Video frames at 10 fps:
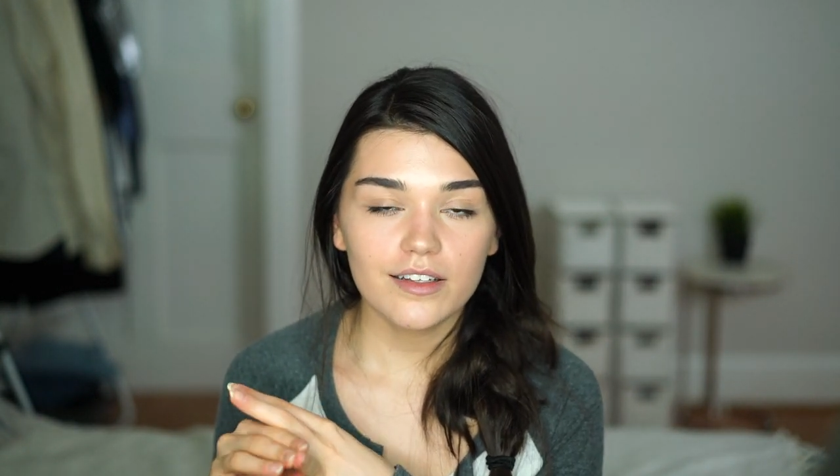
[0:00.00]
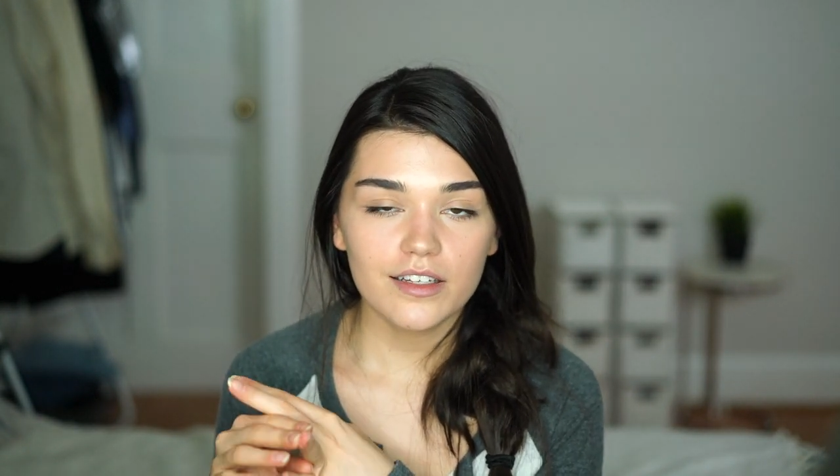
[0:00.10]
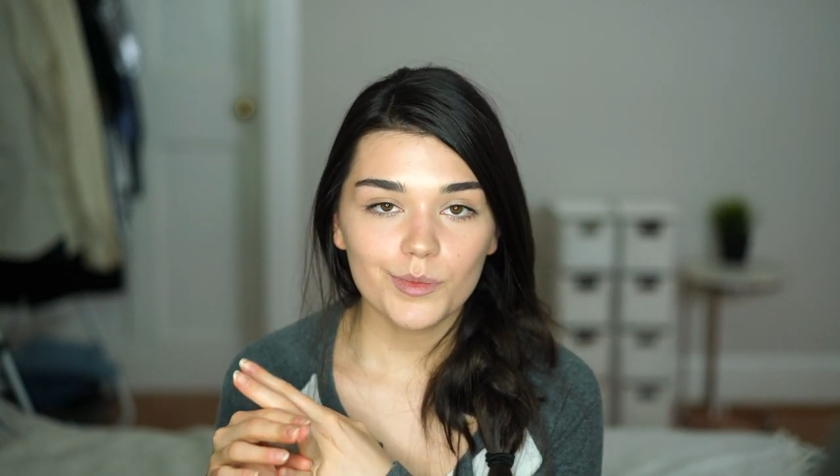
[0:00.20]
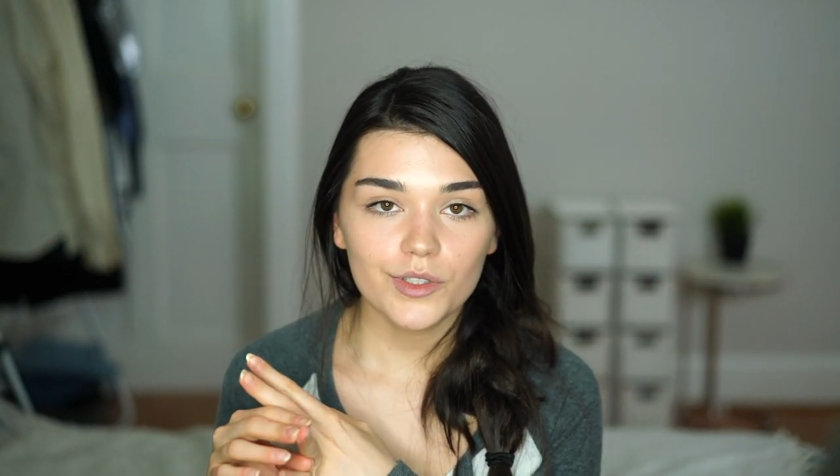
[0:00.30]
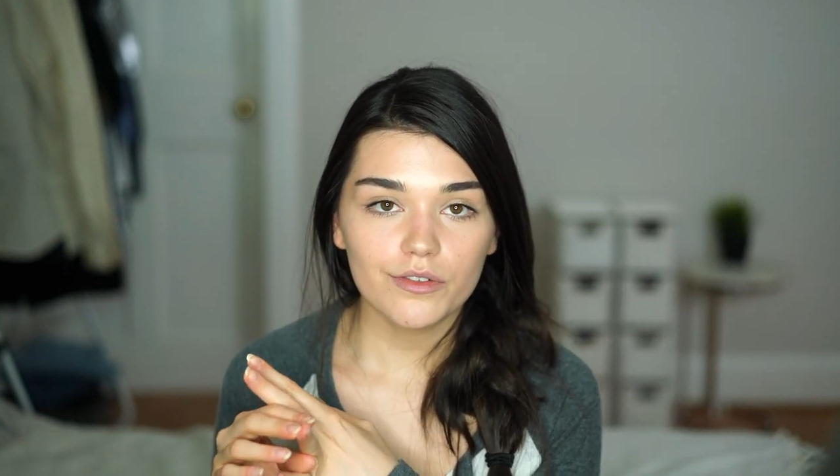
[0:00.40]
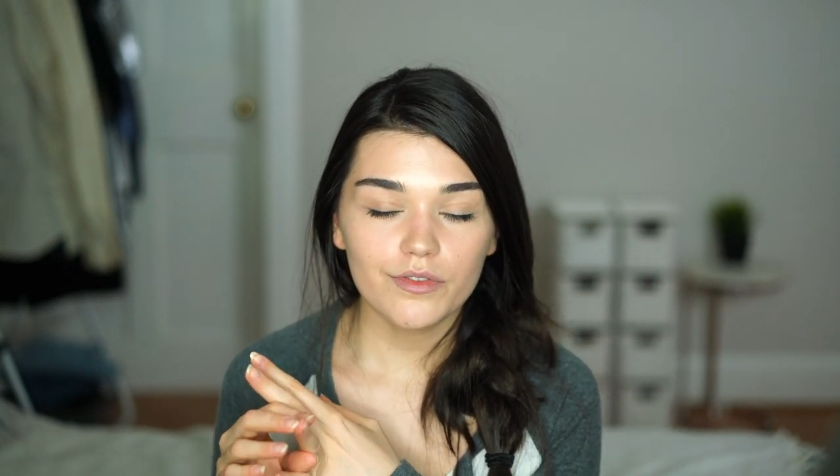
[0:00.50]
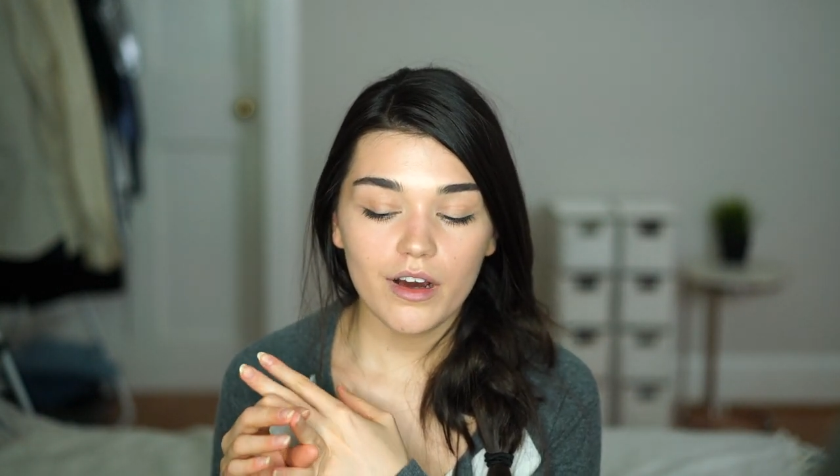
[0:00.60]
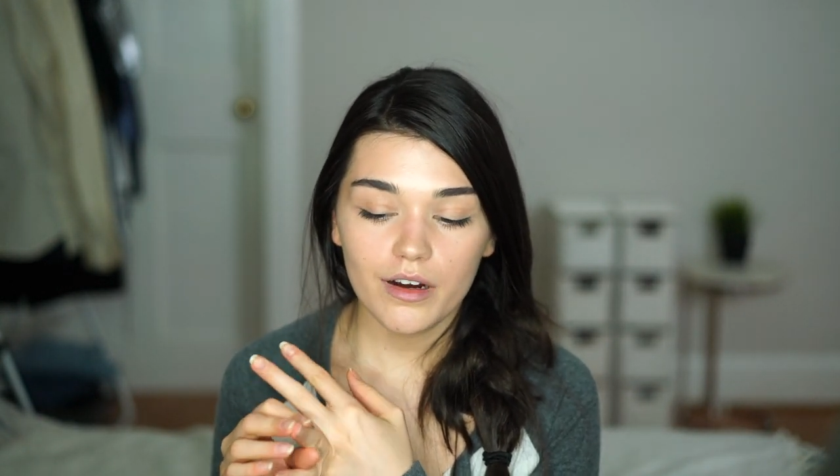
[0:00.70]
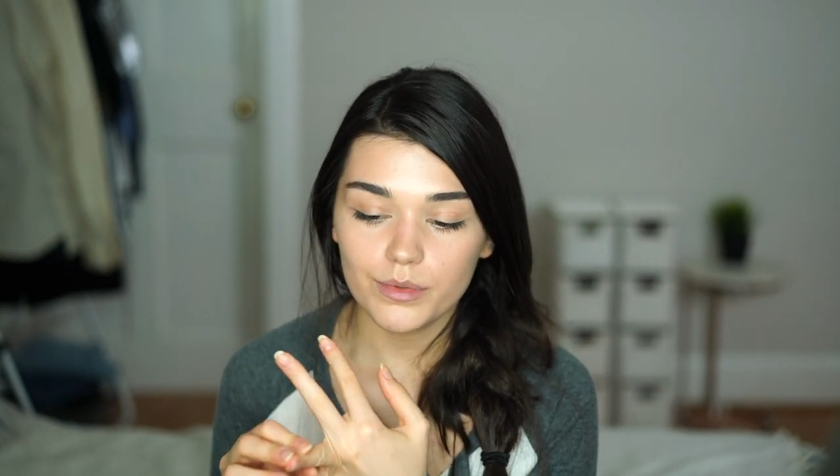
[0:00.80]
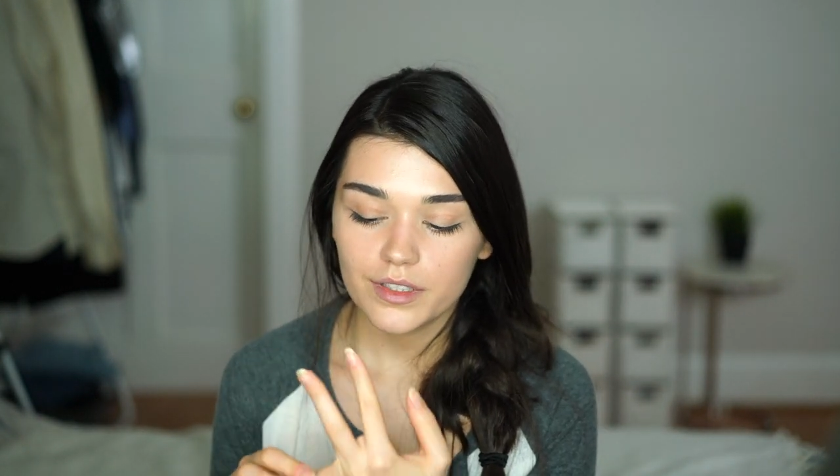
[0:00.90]
a little bit of
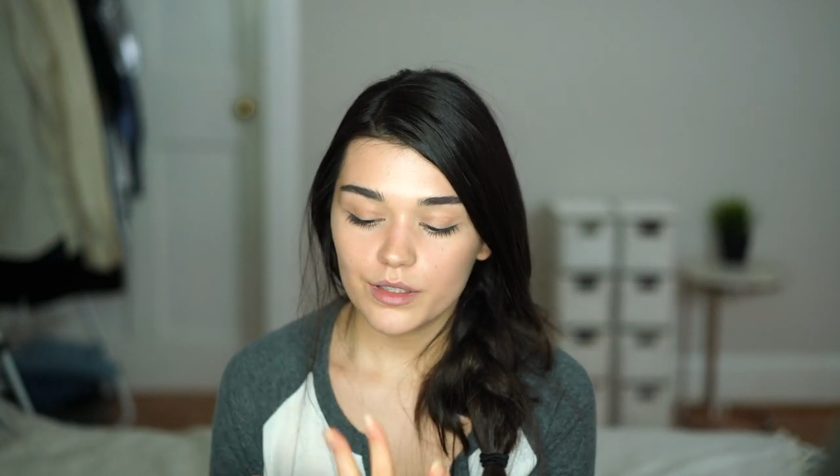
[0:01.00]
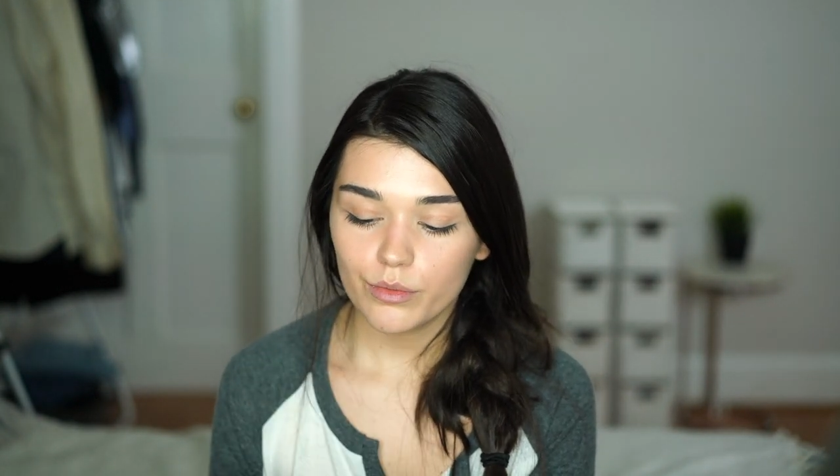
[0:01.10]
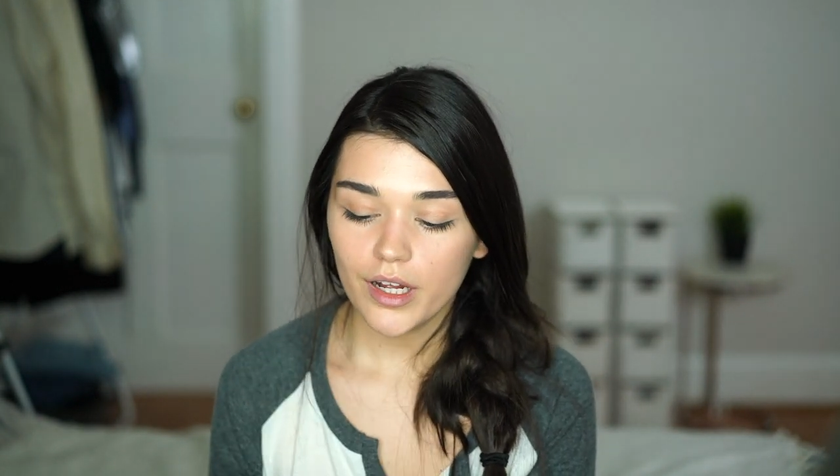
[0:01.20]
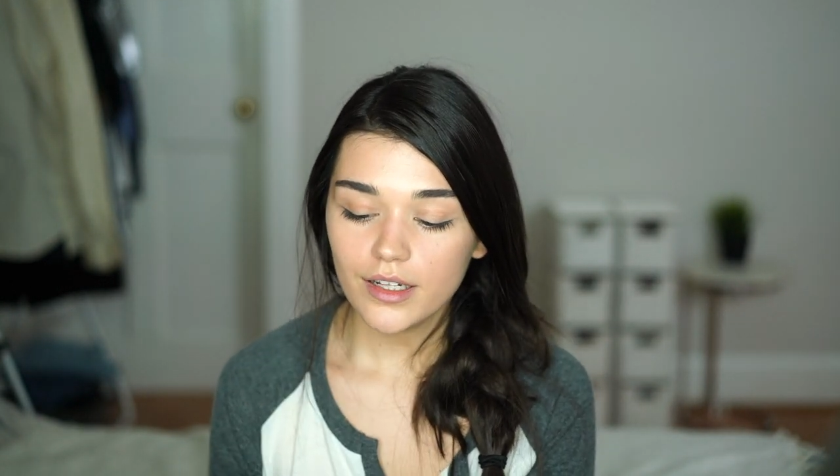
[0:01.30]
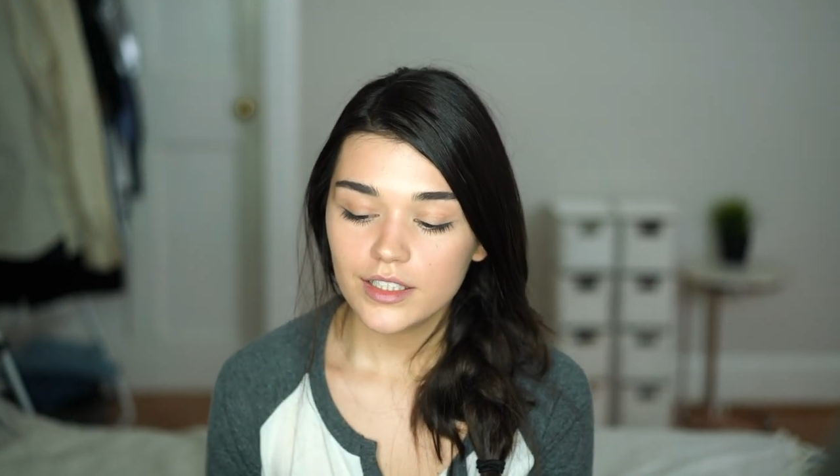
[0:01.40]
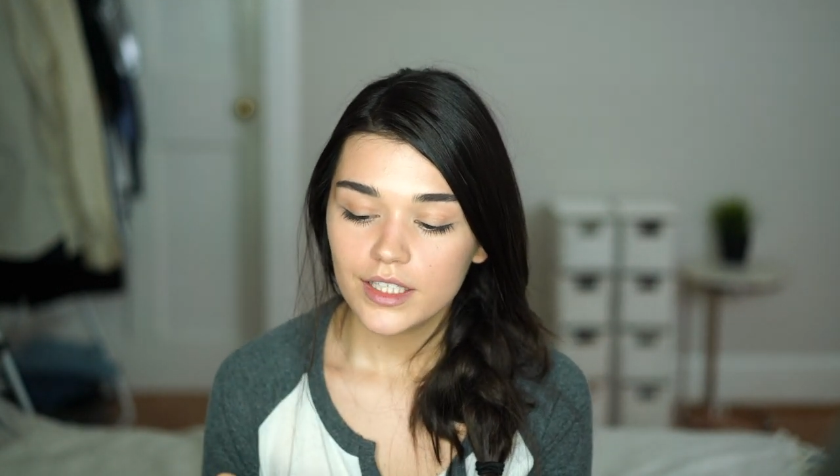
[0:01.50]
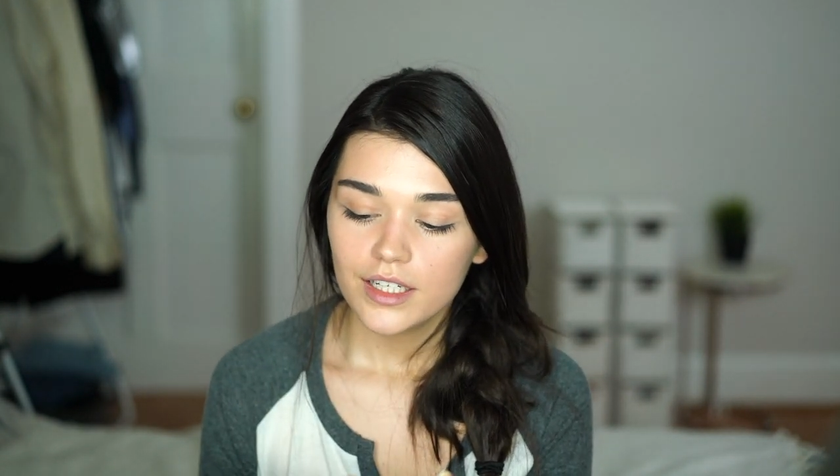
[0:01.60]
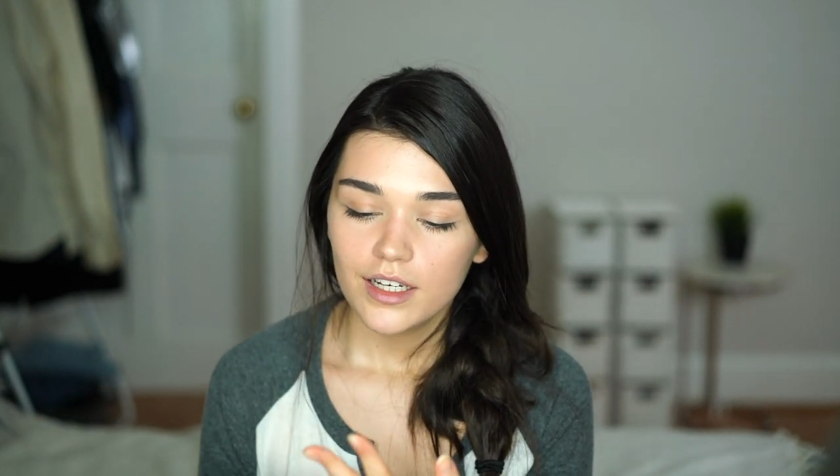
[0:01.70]
abs as well.